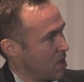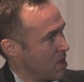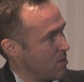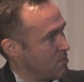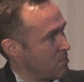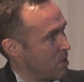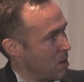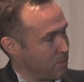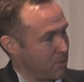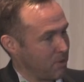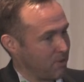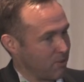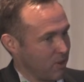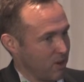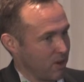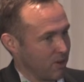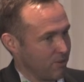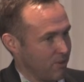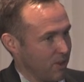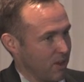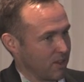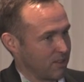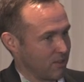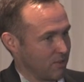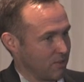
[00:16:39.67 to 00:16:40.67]
may be very
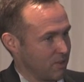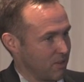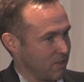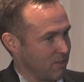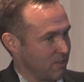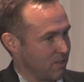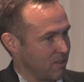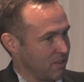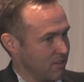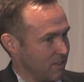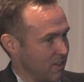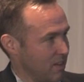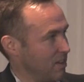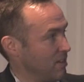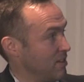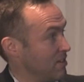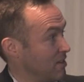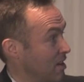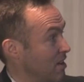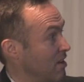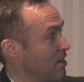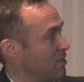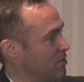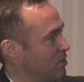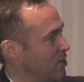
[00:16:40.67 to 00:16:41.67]
effective in this disease
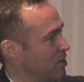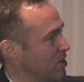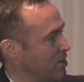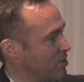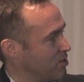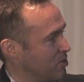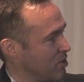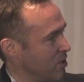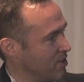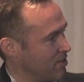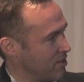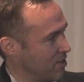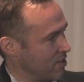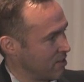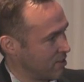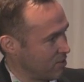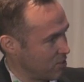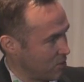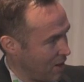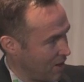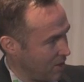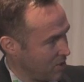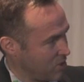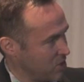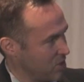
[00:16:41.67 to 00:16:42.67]
and are very interesting
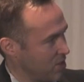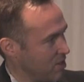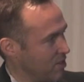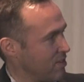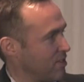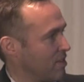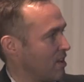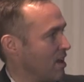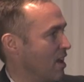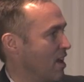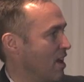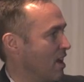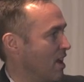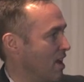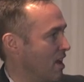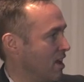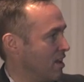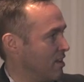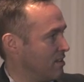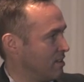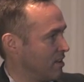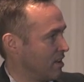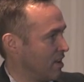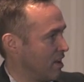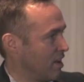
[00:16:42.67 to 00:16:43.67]
strategies.
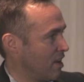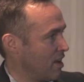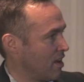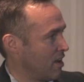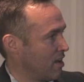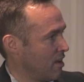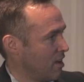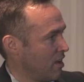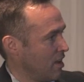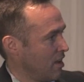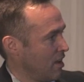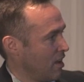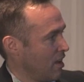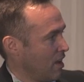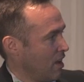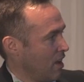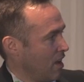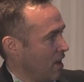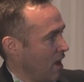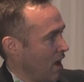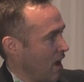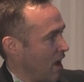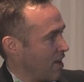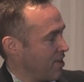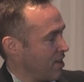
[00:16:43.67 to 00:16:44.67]
And
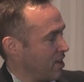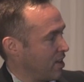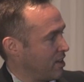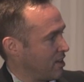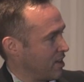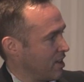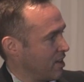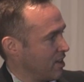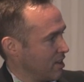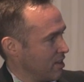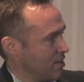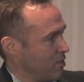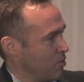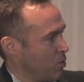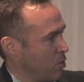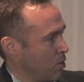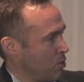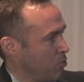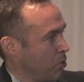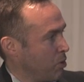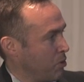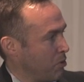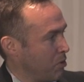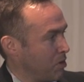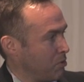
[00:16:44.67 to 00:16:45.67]
I think
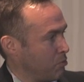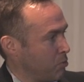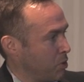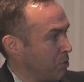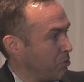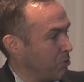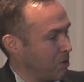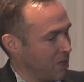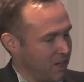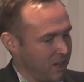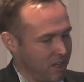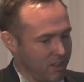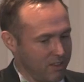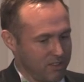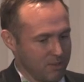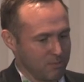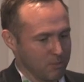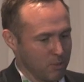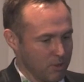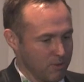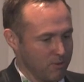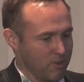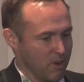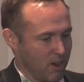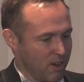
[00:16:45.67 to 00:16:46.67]
we really need to
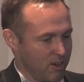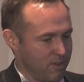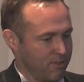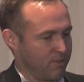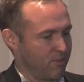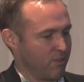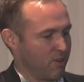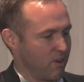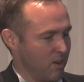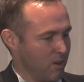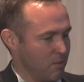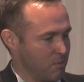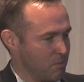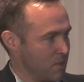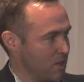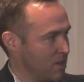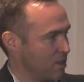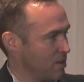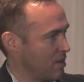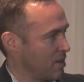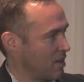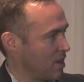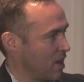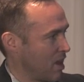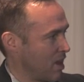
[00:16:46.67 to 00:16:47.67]
move on from
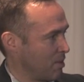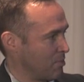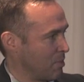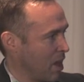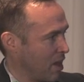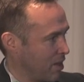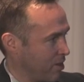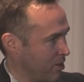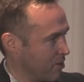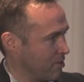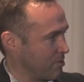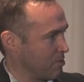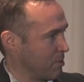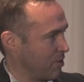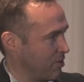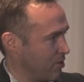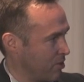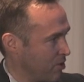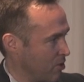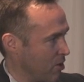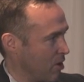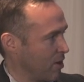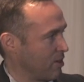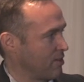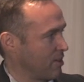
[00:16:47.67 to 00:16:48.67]
high-dose
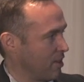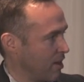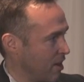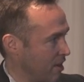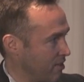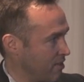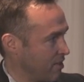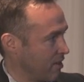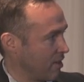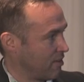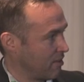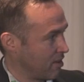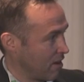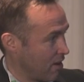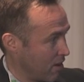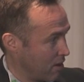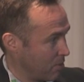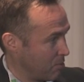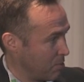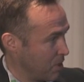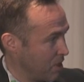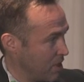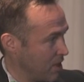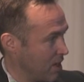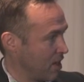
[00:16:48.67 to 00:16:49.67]
methotrexate and
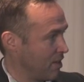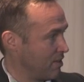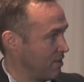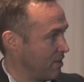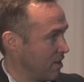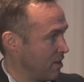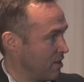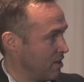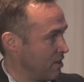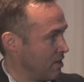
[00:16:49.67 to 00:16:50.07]
cytarabine, and